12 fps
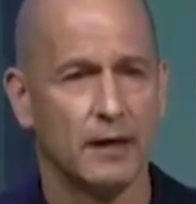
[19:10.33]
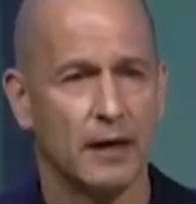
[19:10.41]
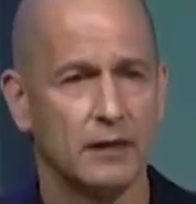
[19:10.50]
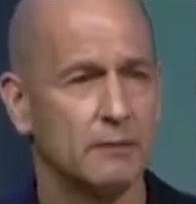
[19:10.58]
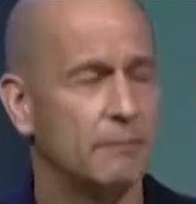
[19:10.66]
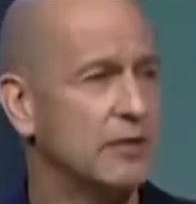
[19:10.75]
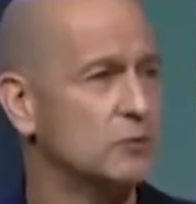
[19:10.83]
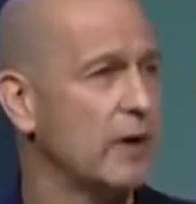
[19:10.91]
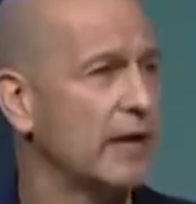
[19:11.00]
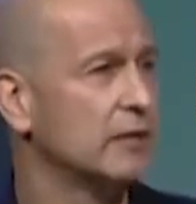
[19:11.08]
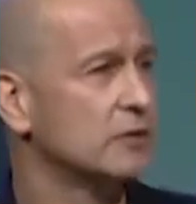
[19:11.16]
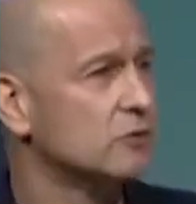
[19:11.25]
And the best way I
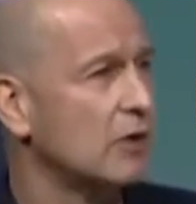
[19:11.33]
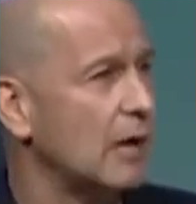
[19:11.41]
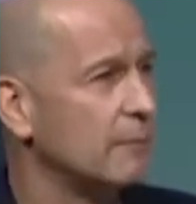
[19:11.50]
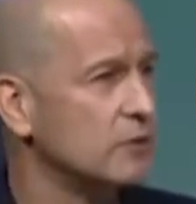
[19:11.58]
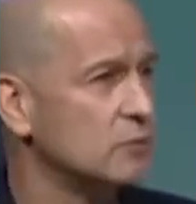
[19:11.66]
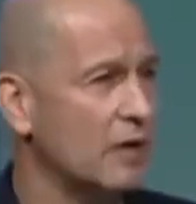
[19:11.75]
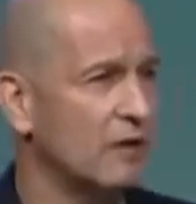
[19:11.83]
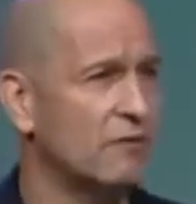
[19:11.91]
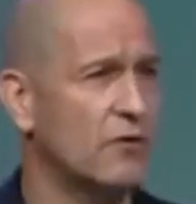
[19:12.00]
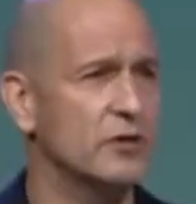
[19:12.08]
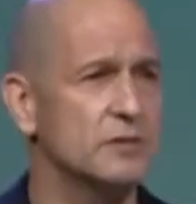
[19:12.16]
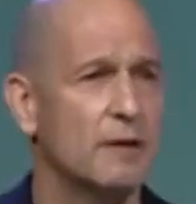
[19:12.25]
can describe it is when I
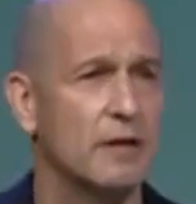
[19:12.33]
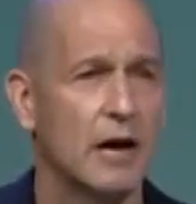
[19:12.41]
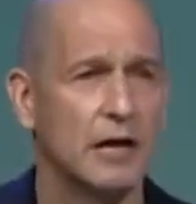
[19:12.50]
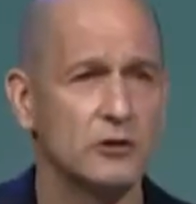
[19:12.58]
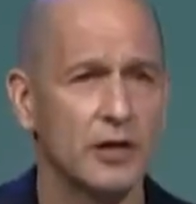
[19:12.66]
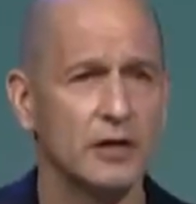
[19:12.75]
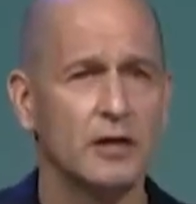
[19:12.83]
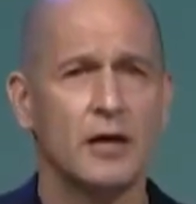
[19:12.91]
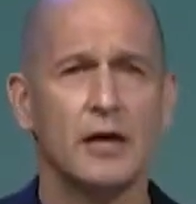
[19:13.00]
first met Andre,